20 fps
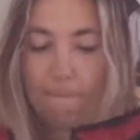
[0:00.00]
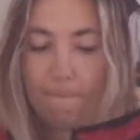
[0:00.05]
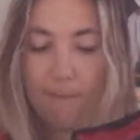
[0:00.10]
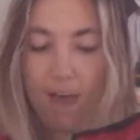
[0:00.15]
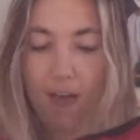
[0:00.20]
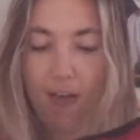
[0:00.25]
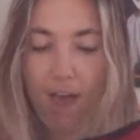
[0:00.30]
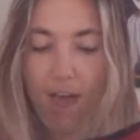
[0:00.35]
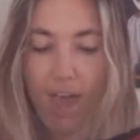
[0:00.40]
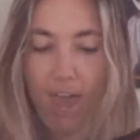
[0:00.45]

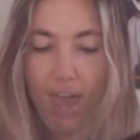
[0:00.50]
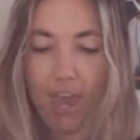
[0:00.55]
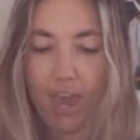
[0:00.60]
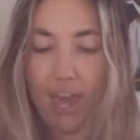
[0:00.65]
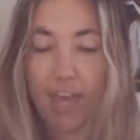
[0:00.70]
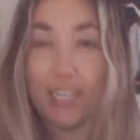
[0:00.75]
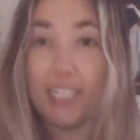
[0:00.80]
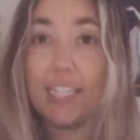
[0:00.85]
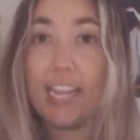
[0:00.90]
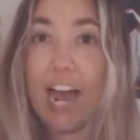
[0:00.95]

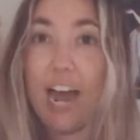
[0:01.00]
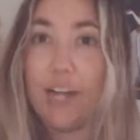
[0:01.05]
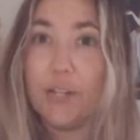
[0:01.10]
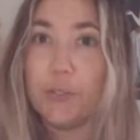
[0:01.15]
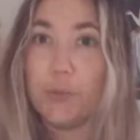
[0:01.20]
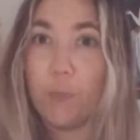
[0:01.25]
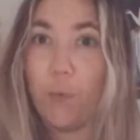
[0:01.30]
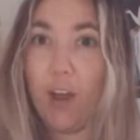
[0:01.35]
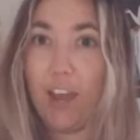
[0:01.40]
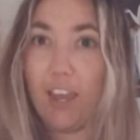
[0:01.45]
My
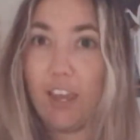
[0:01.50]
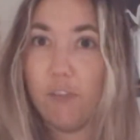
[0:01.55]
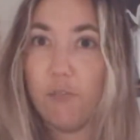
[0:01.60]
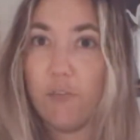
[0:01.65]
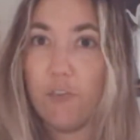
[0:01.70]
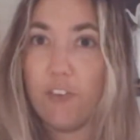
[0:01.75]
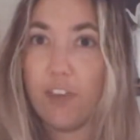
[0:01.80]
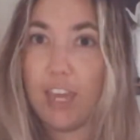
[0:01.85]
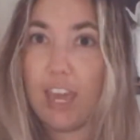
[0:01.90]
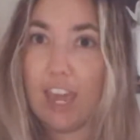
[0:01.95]
dad's
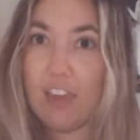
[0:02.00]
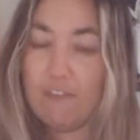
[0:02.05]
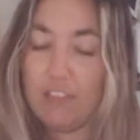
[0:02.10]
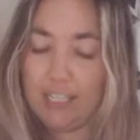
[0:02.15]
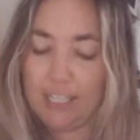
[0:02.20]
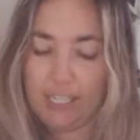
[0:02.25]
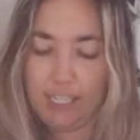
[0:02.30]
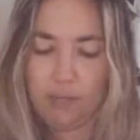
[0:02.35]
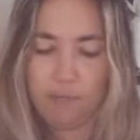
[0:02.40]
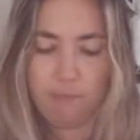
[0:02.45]
wife gave
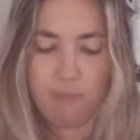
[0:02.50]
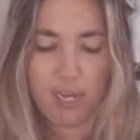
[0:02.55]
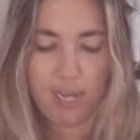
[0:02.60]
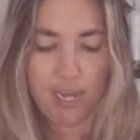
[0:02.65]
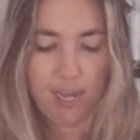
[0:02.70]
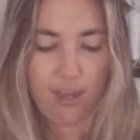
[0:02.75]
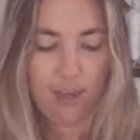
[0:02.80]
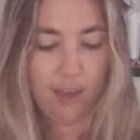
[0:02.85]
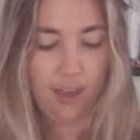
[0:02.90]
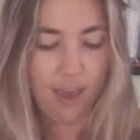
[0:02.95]
this to
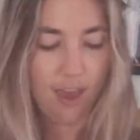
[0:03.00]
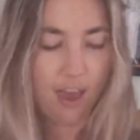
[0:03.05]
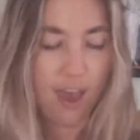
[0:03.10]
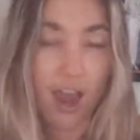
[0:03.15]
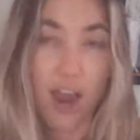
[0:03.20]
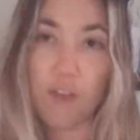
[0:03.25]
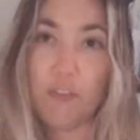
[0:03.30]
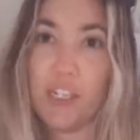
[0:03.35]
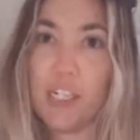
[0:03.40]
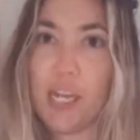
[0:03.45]
me.
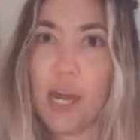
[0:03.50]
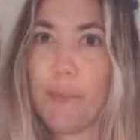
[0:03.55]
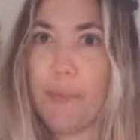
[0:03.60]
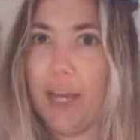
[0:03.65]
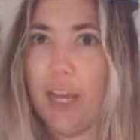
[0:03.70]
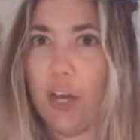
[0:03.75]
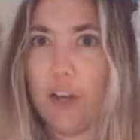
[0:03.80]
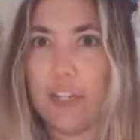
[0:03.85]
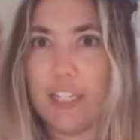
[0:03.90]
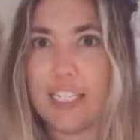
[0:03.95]
Every time
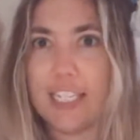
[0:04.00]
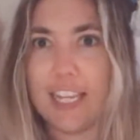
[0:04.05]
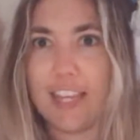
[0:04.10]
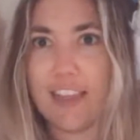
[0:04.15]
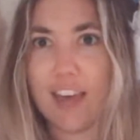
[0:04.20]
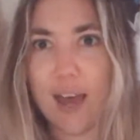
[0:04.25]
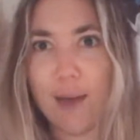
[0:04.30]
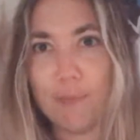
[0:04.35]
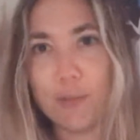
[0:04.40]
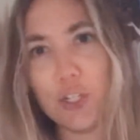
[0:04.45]
I go to see
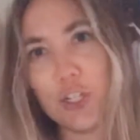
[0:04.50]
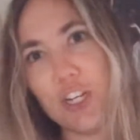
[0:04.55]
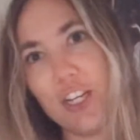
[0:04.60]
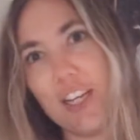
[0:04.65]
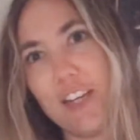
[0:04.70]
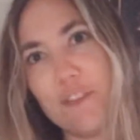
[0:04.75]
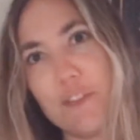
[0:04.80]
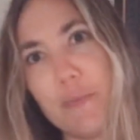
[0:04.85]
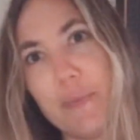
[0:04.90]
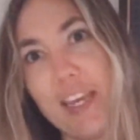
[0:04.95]
them, she
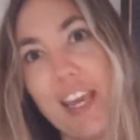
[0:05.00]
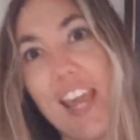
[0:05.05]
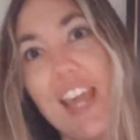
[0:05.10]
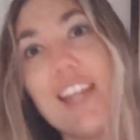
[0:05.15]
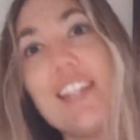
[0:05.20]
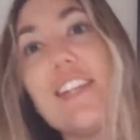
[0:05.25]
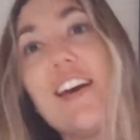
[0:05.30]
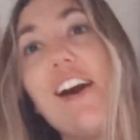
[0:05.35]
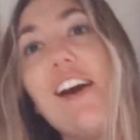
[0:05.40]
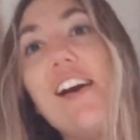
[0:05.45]
gives me
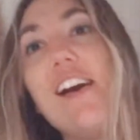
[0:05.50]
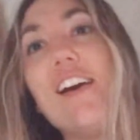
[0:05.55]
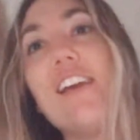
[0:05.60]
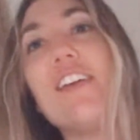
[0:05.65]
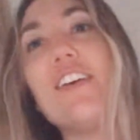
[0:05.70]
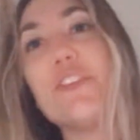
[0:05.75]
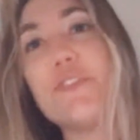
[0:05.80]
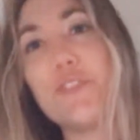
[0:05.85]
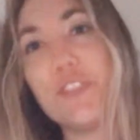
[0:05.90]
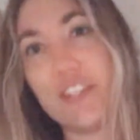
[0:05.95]
a
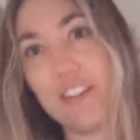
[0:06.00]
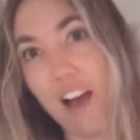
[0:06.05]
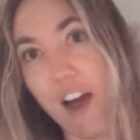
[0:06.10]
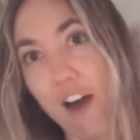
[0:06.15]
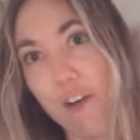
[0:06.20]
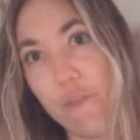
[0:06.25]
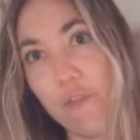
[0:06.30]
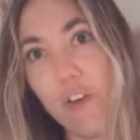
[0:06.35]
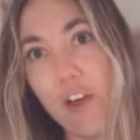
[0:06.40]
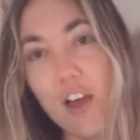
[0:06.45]
ton of
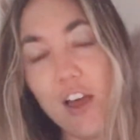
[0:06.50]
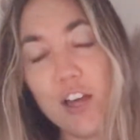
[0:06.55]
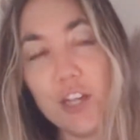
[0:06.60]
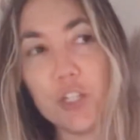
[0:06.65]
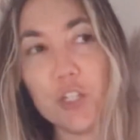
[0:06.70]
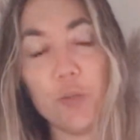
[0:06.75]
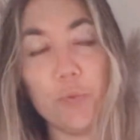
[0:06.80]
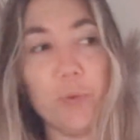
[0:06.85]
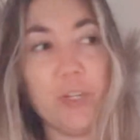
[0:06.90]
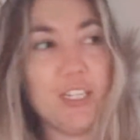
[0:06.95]
stuff
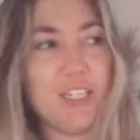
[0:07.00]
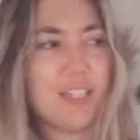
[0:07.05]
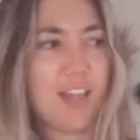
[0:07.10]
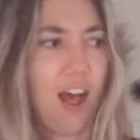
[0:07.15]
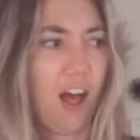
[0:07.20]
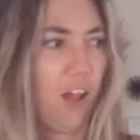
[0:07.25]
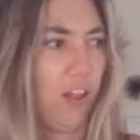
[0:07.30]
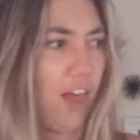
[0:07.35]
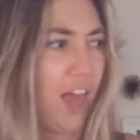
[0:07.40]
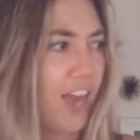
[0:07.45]
to
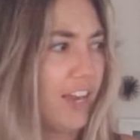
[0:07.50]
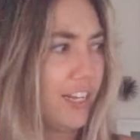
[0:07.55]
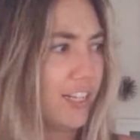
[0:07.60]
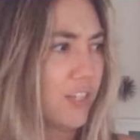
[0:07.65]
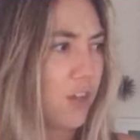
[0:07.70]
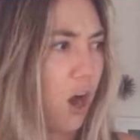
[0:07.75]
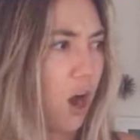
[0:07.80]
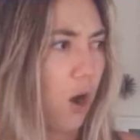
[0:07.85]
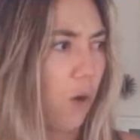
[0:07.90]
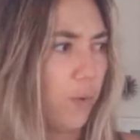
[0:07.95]
resell, and
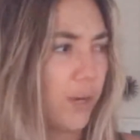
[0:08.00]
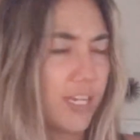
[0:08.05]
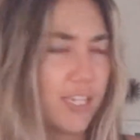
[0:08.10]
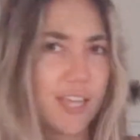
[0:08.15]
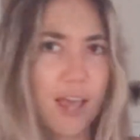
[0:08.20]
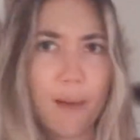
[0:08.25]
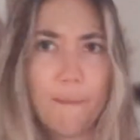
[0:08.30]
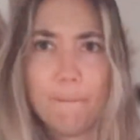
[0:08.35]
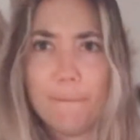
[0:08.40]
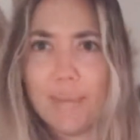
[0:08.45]
it's always
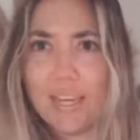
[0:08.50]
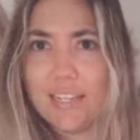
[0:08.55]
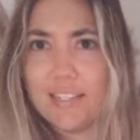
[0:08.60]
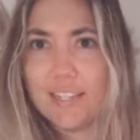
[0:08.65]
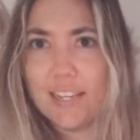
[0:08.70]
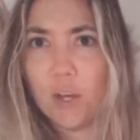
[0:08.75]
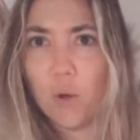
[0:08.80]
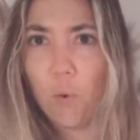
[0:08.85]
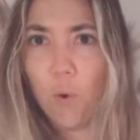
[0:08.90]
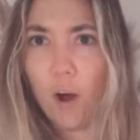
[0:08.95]

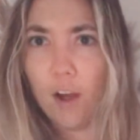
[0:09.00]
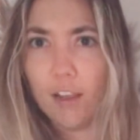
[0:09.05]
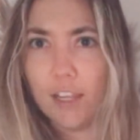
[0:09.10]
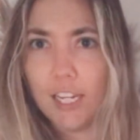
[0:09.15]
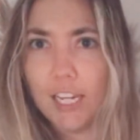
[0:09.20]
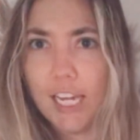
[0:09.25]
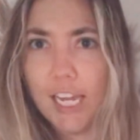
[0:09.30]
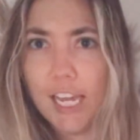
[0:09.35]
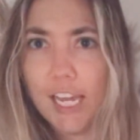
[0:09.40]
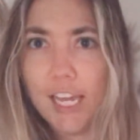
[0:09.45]
amazing
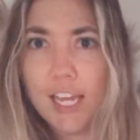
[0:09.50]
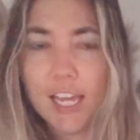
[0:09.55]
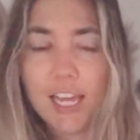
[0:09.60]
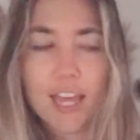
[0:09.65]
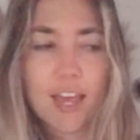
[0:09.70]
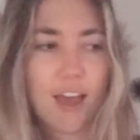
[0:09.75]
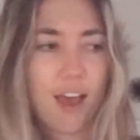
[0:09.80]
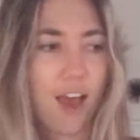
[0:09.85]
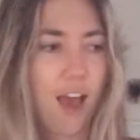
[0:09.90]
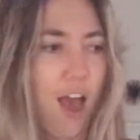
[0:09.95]
quality.
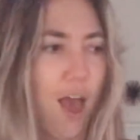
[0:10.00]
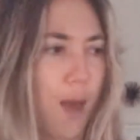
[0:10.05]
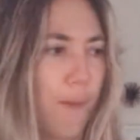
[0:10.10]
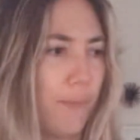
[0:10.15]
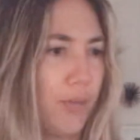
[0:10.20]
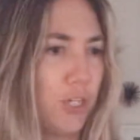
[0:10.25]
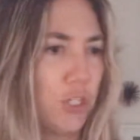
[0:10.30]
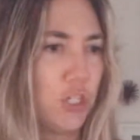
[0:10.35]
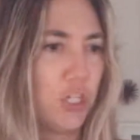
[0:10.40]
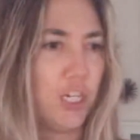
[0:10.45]

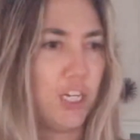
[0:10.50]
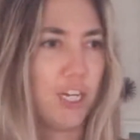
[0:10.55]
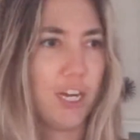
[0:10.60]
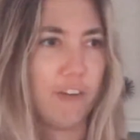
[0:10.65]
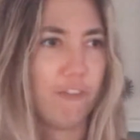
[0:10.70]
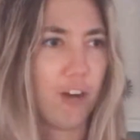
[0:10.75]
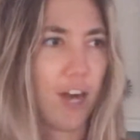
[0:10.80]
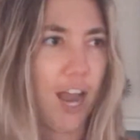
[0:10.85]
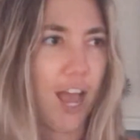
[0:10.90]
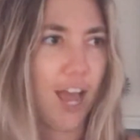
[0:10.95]
She
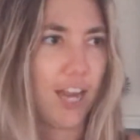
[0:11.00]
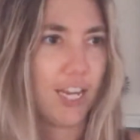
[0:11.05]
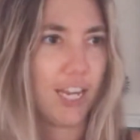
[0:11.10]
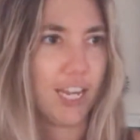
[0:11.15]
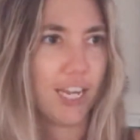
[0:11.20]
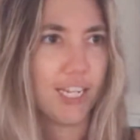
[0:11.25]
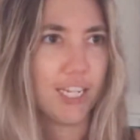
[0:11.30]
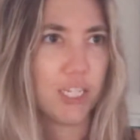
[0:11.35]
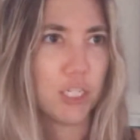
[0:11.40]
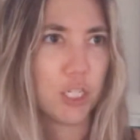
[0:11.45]
never had
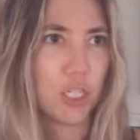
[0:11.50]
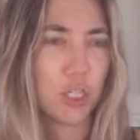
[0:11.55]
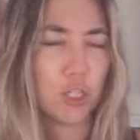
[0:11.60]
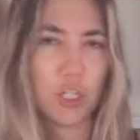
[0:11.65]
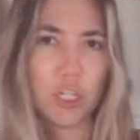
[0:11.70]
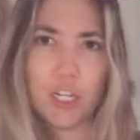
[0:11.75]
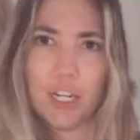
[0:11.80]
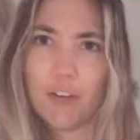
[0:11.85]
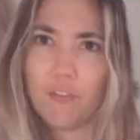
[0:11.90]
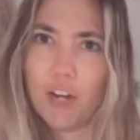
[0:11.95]
kids, so
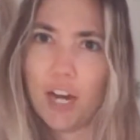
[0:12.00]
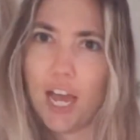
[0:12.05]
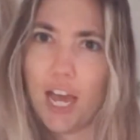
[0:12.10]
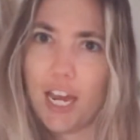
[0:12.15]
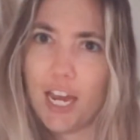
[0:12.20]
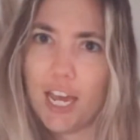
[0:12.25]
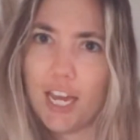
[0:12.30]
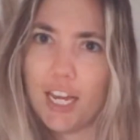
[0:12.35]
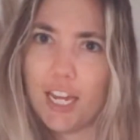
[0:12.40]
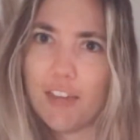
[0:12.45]
she never
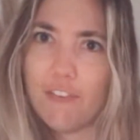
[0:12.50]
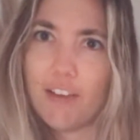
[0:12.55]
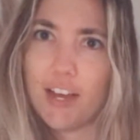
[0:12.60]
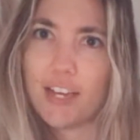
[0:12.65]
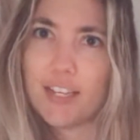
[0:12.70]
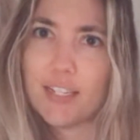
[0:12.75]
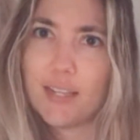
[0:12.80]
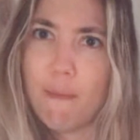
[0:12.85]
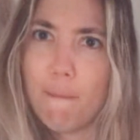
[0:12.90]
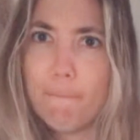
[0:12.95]
had any of
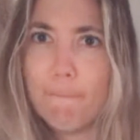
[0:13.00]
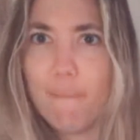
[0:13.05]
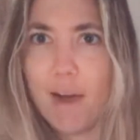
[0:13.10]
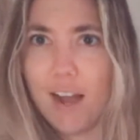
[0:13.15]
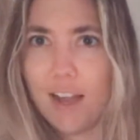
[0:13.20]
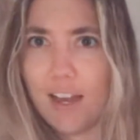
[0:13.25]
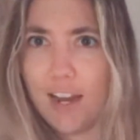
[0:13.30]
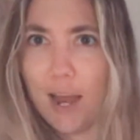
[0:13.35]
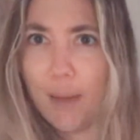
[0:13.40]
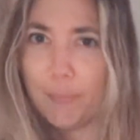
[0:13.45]
us
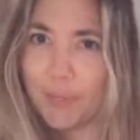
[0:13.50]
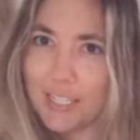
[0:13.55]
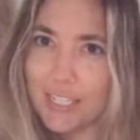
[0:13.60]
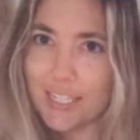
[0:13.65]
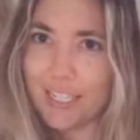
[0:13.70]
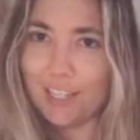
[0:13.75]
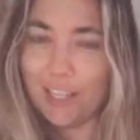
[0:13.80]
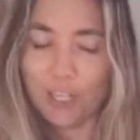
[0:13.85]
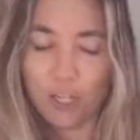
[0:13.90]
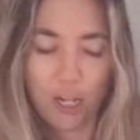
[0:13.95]
mucking up and
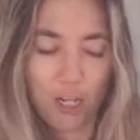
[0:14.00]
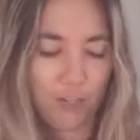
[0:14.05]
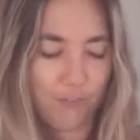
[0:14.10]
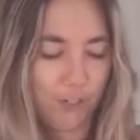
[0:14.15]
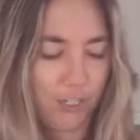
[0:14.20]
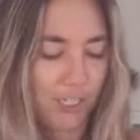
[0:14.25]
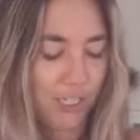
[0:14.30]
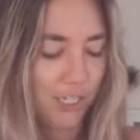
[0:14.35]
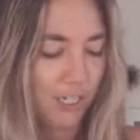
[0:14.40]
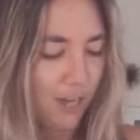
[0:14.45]
stealing all of
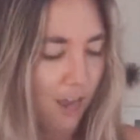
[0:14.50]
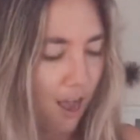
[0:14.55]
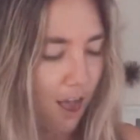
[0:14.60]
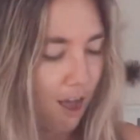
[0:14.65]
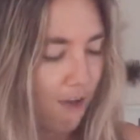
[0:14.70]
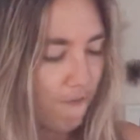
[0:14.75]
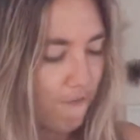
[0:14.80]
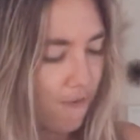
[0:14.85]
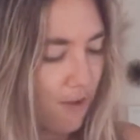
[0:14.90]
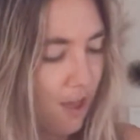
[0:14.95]
her
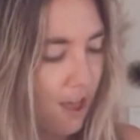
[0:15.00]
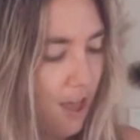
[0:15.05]
stuff.